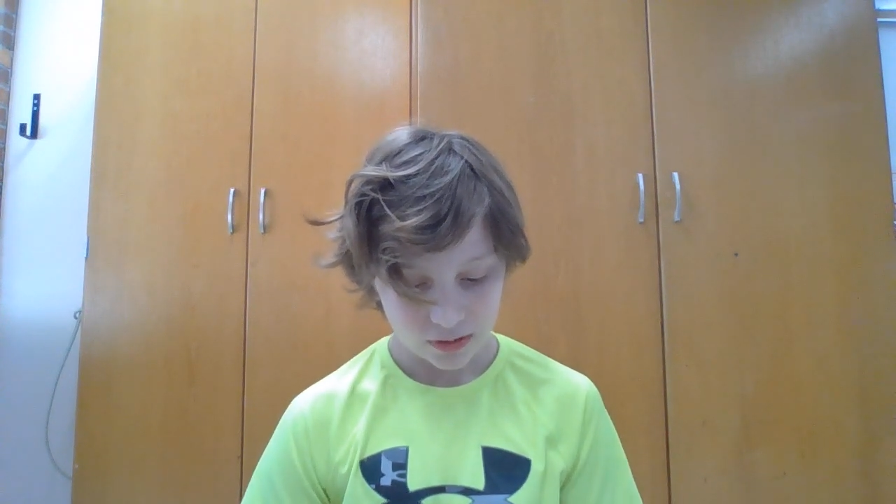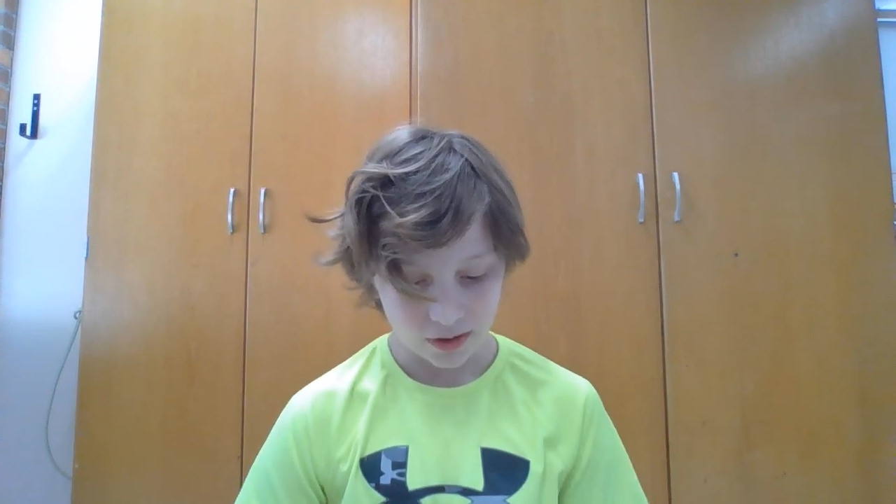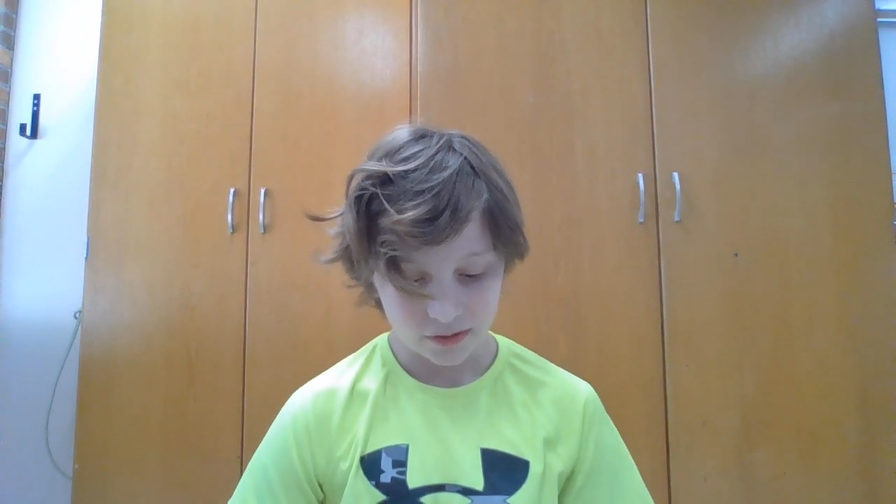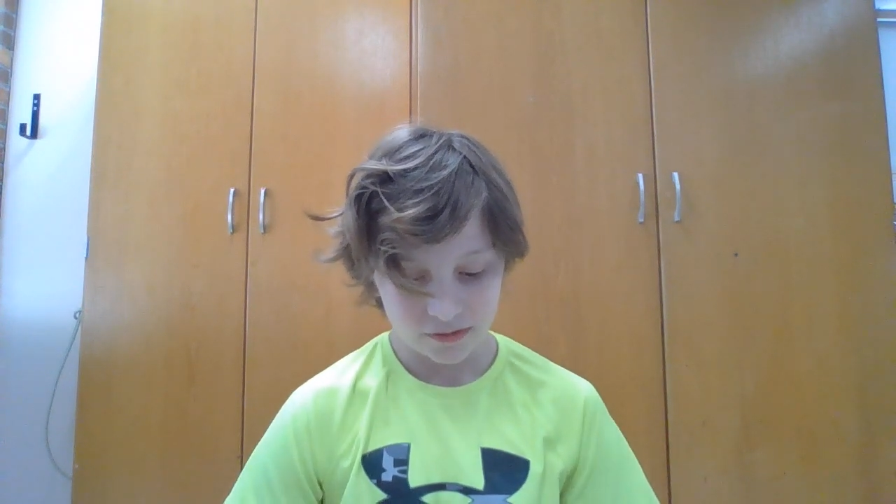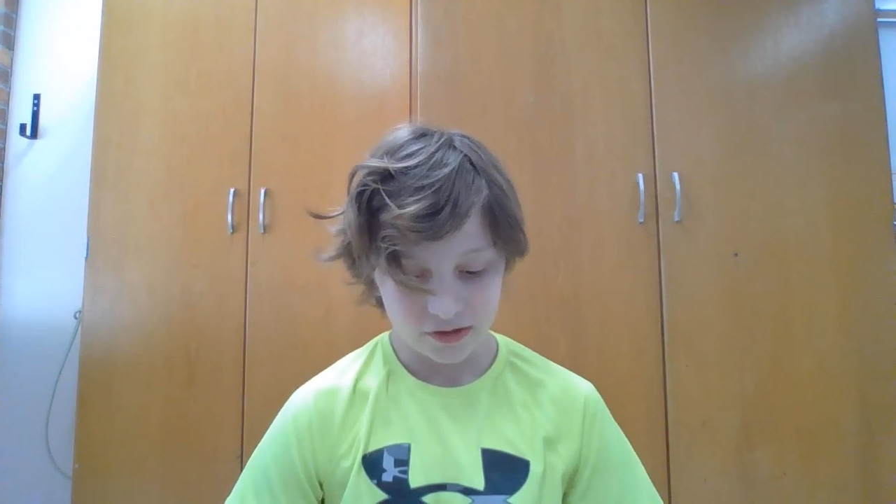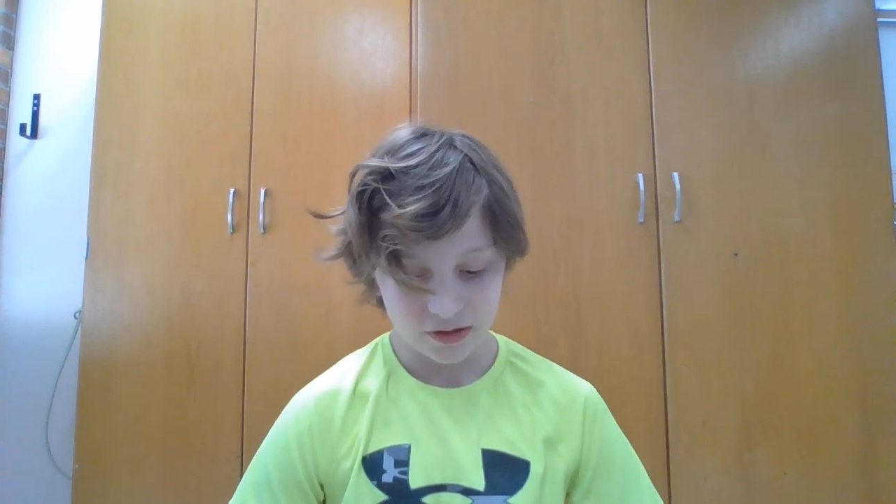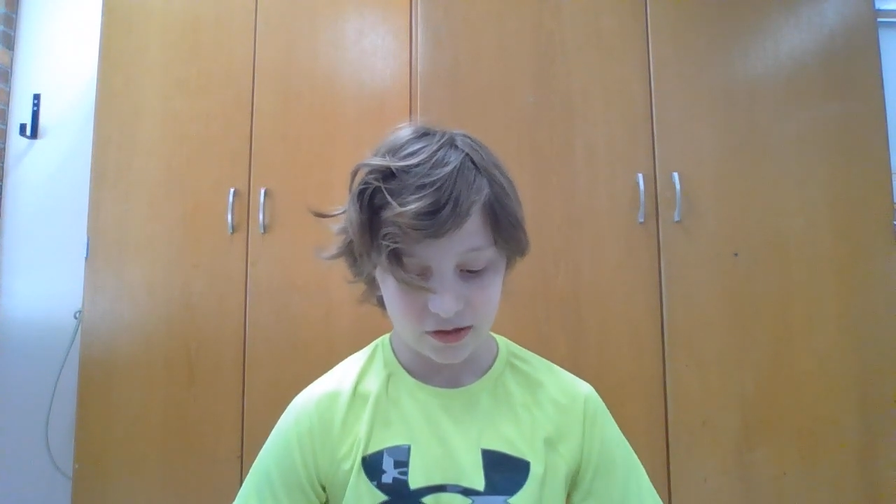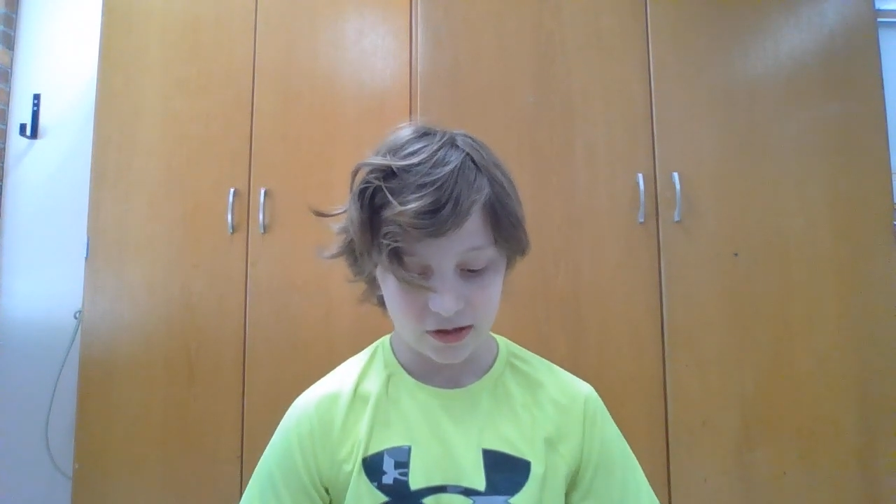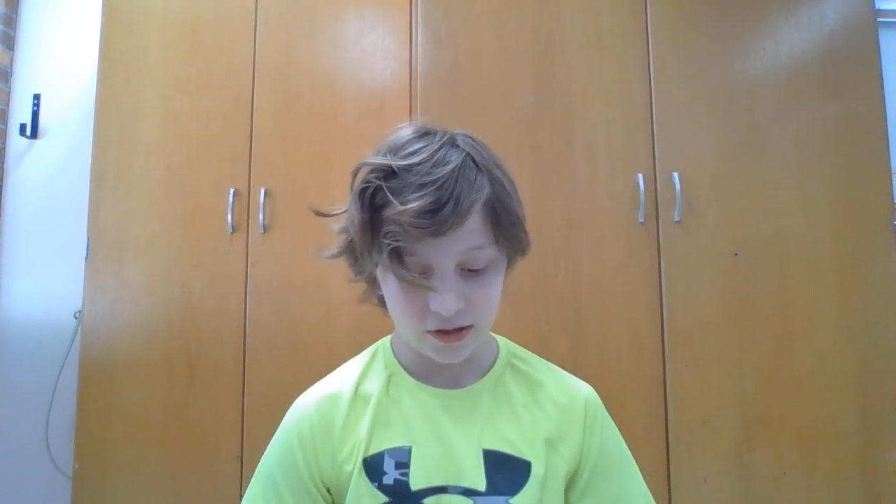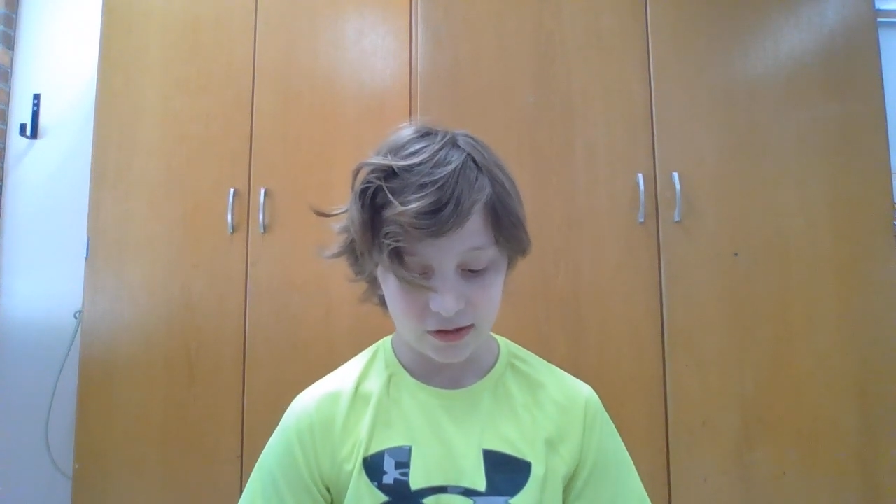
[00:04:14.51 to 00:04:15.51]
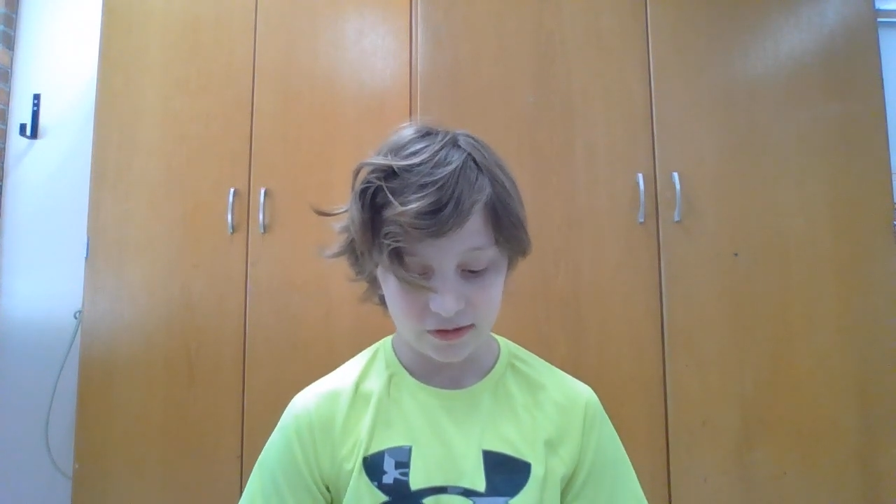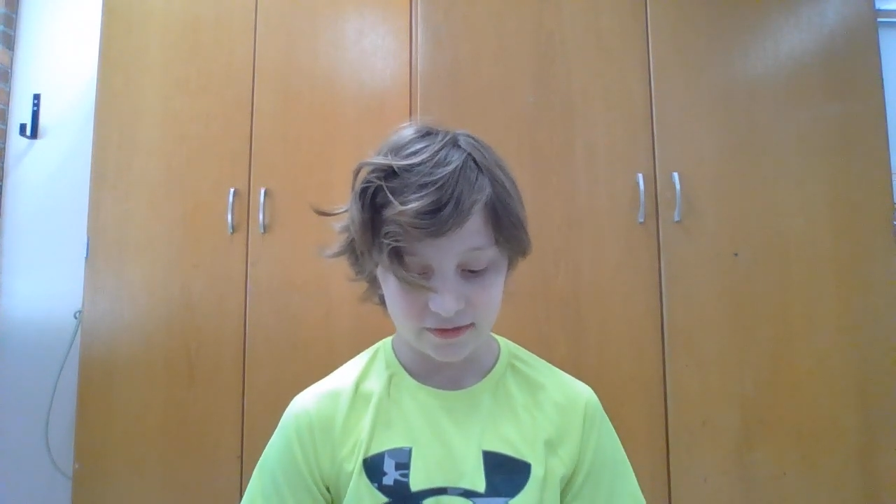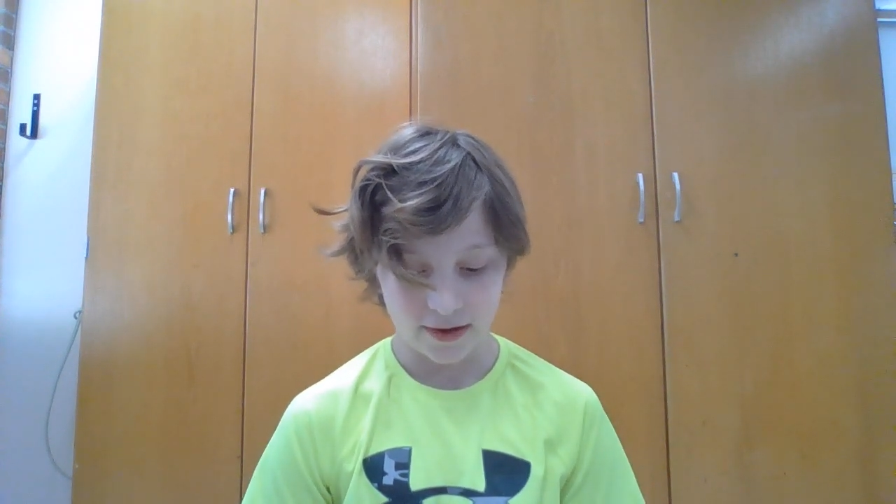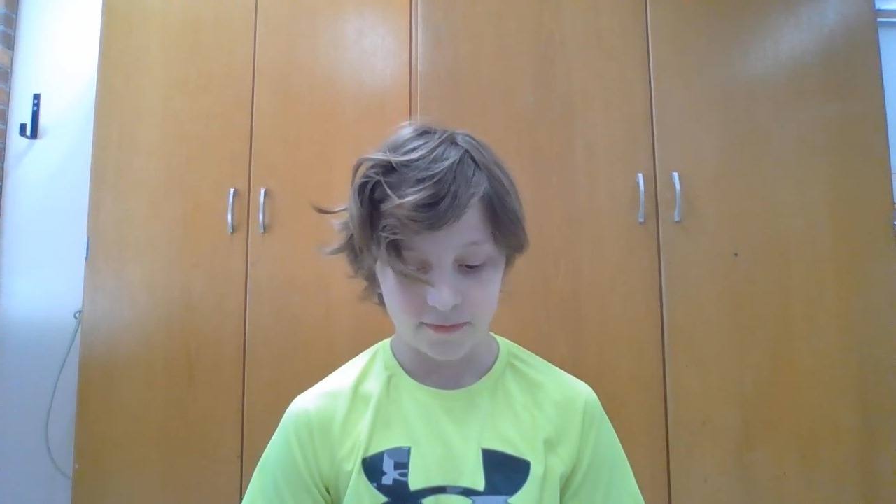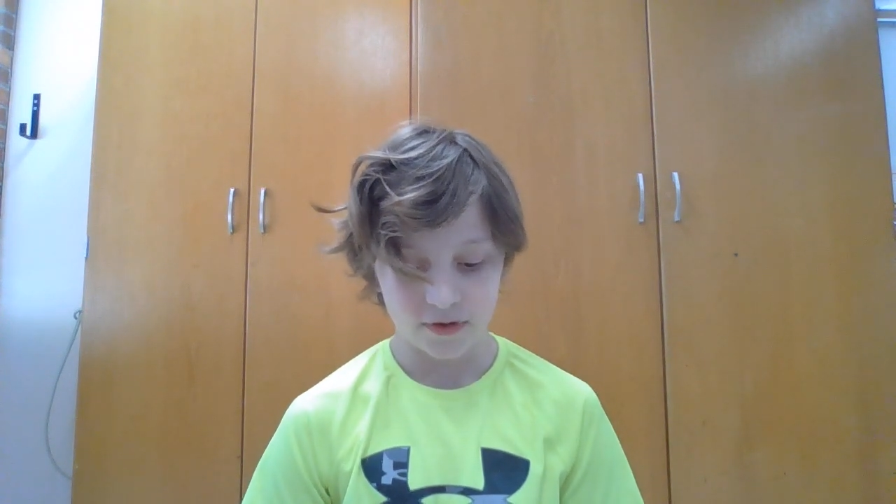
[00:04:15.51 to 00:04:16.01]

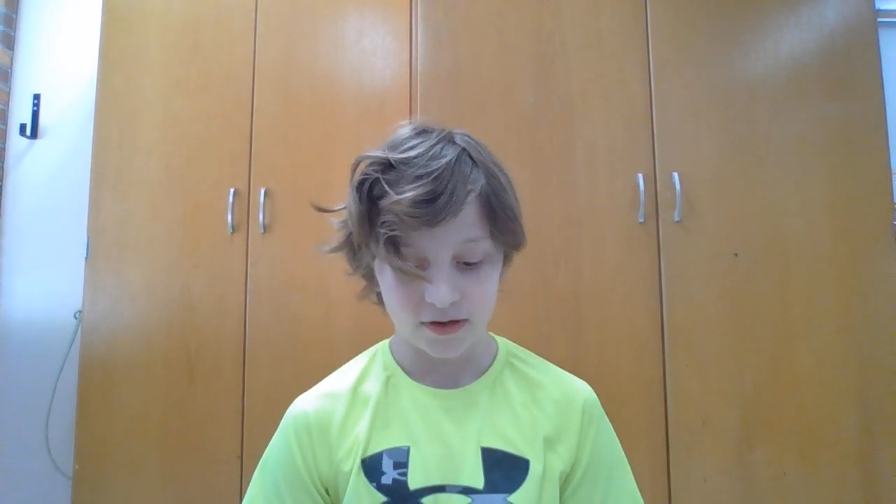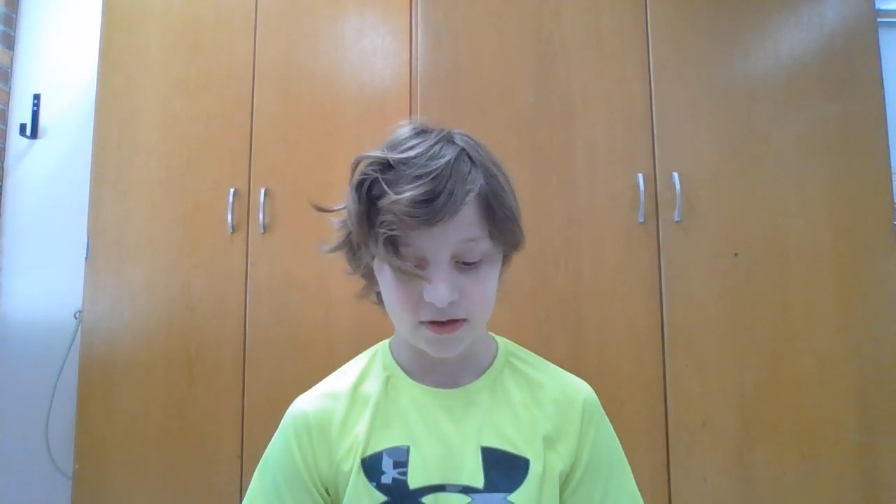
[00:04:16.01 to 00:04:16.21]
1987